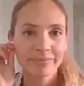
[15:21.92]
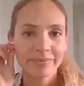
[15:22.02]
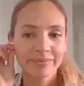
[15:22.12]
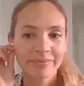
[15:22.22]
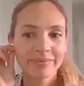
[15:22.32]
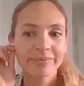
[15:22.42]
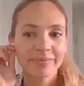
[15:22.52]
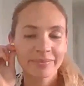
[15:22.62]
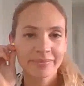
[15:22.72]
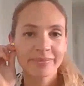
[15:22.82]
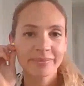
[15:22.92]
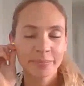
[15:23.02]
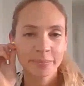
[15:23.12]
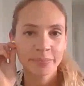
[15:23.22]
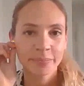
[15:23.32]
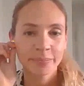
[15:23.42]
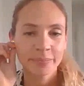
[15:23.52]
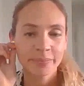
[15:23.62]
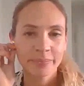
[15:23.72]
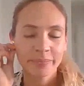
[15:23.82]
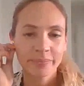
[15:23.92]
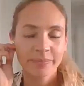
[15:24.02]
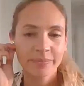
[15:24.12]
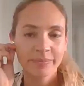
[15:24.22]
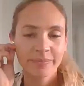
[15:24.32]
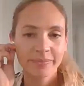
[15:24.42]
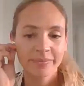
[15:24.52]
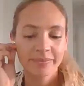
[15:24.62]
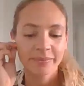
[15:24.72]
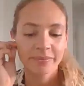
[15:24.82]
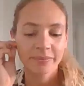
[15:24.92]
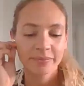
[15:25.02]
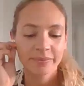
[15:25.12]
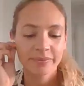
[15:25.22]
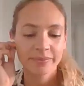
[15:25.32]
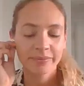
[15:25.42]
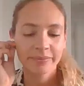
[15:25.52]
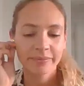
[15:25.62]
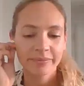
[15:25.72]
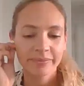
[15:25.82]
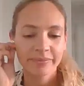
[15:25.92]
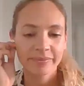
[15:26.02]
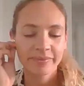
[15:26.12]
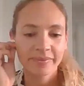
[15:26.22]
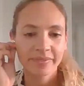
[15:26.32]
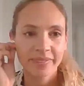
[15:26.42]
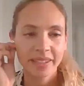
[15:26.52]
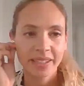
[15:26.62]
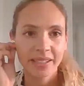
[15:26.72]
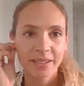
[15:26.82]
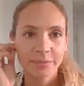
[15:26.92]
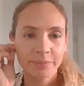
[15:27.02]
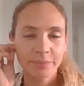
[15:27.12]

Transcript: The person shown says nothing.